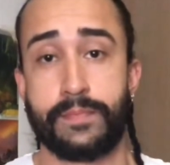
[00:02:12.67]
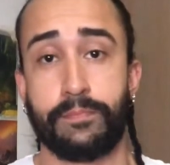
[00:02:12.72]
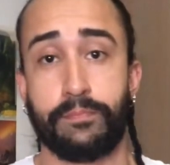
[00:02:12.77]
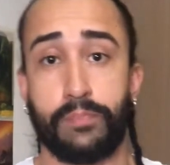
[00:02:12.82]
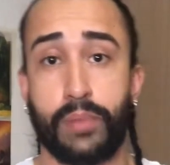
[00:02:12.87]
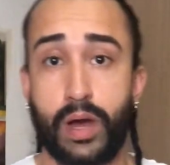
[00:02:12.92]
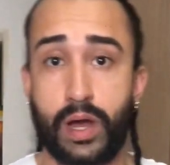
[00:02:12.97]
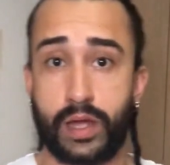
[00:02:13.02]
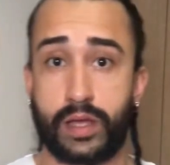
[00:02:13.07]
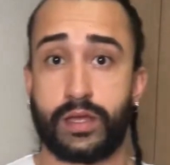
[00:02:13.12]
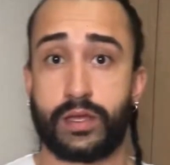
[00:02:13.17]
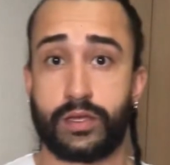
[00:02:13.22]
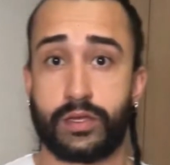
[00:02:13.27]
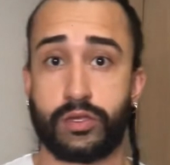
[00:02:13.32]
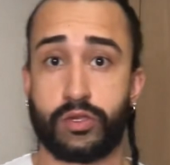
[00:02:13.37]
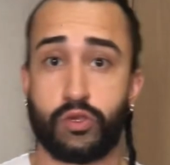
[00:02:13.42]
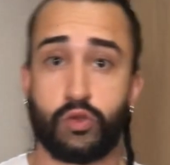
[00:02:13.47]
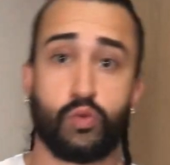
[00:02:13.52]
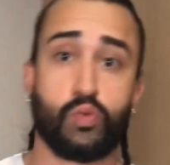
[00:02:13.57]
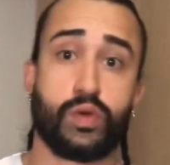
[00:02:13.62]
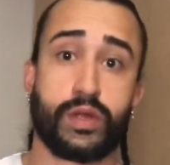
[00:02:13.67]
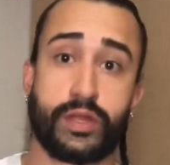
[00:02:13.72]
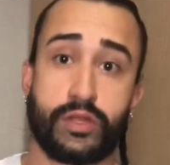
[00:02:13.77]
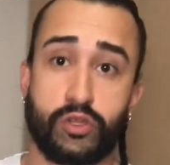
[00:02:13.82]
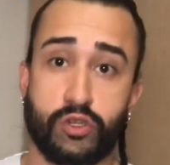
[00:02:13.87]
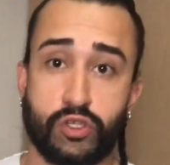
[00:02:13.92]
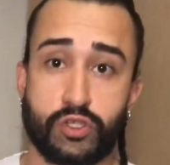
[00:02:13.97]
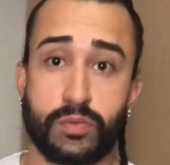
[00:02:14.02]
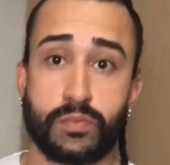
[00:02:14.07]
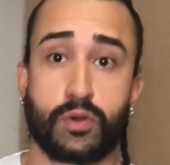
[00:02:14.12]
but you wanna
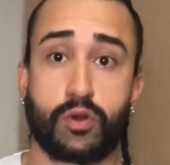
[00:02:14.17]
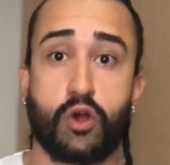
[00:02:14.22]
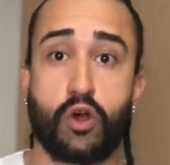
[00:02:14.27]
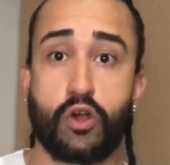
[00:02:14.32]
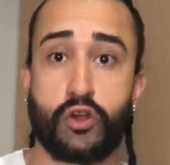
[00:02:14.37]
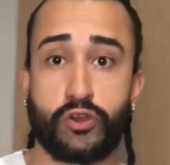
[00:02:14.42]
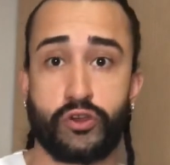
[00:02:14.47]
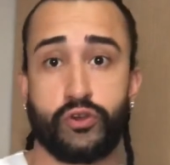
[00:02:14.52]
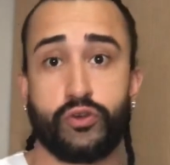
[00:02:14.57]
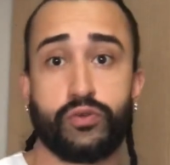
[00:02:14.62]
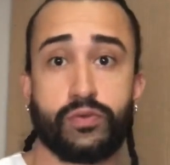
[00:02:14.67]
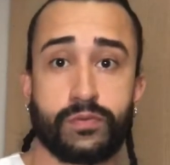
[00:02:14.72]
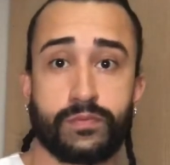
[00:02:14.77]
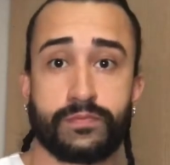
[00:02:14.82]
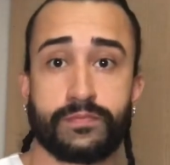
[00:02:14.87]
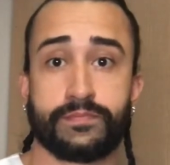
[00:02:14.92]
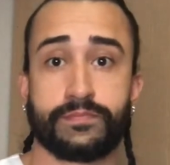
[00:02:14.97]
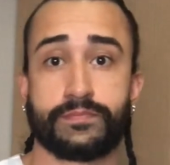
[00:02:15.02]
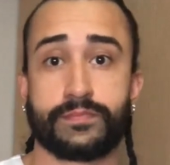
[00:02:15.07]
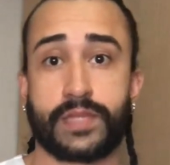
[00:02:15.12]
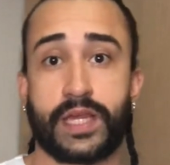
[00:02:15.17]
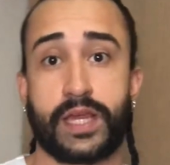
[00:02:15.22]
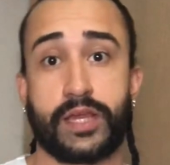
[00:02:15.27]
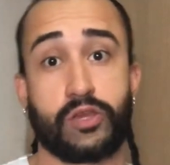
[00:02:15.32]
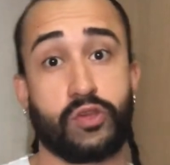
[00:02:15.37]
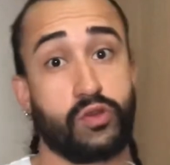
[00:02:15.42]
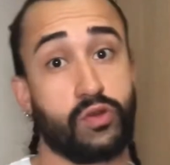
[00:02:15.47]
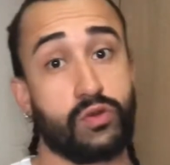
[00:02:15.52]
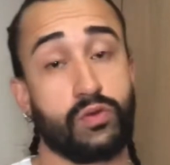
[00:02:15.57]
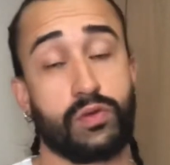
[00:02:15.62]
do some cardio and
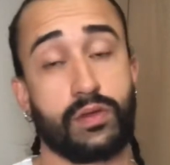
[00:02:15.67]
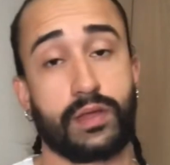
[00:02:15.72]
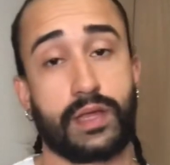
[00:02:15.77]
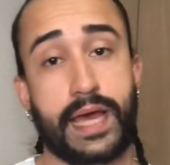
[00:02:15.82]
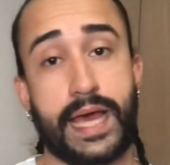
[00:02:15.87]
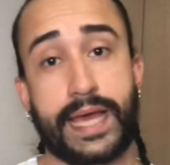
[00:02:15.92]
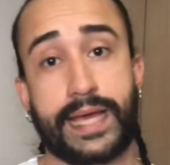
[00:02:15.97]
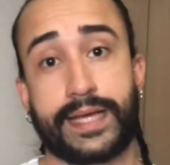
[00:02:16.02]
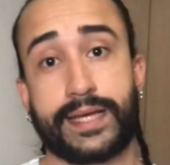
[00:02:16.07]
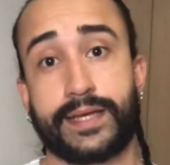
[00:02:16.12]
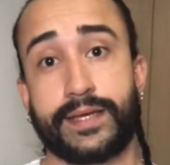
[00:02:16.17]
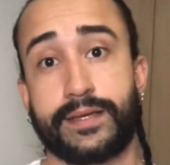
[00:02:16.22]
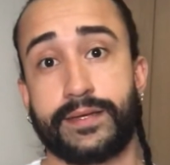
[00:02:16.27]
you don't like,